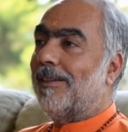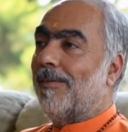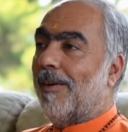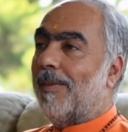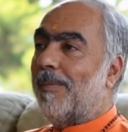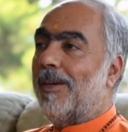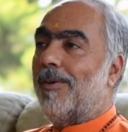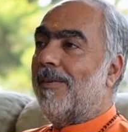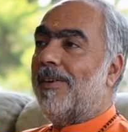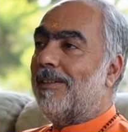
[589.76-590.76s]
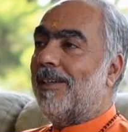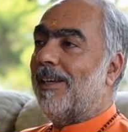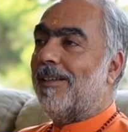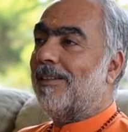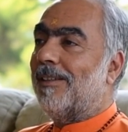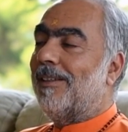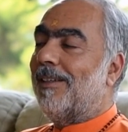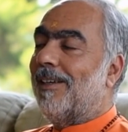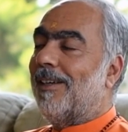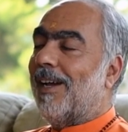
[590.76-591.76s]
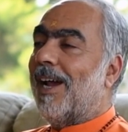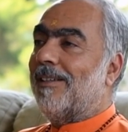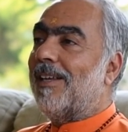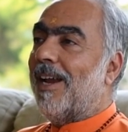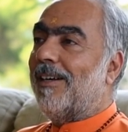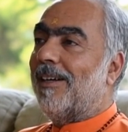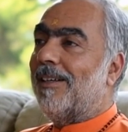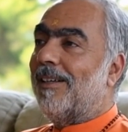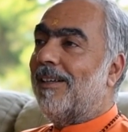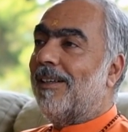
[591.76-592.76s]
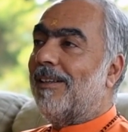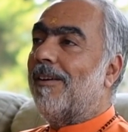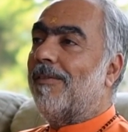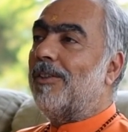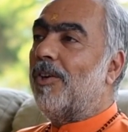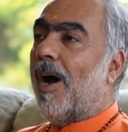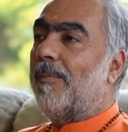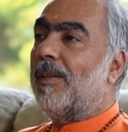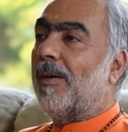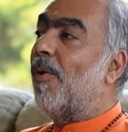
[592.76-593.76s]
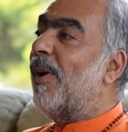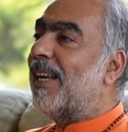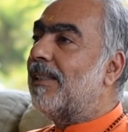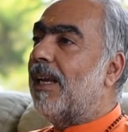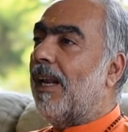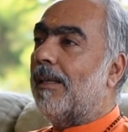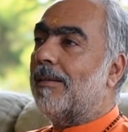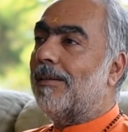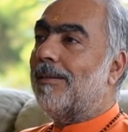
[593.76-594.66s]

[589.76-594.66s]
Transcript: in one of the big universities and said that for jobs, go get skills.